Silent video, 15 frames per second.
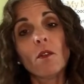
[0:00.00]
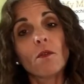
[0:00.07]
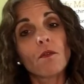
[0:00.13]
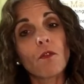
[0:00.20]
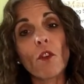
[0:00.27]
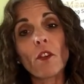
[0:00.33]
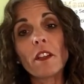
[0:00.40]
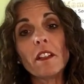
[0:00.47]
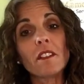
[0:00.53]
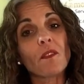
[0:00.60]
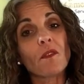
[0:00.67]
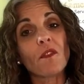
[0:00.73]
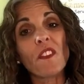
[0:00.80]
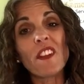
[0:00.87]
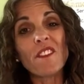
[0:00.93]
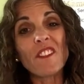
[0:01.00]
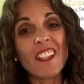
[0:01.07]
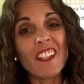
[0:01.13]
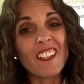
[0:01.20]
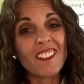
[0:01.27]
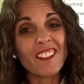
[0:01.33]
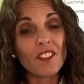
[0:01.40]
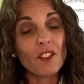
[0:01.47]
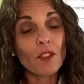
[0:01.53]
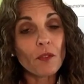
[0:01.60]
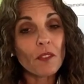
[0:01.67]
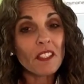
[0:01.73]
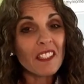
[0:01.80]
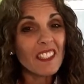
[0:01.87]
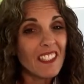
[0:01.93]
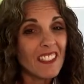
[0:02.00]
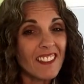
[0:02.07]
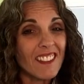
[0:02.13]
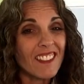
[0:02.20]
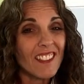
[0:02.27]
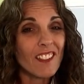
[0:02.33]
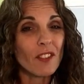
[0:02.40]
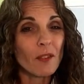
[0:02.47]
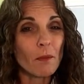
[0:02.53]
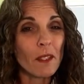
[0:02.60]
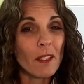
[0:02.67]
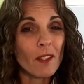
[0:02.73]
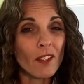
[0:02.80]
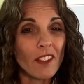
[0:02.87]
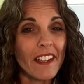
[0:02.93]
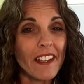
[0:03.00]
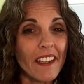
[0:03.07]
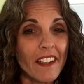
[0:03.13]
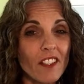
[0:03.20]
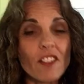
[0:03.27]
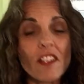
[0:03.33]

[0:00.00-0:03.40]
40s and 50s, you're really considered middle-aged.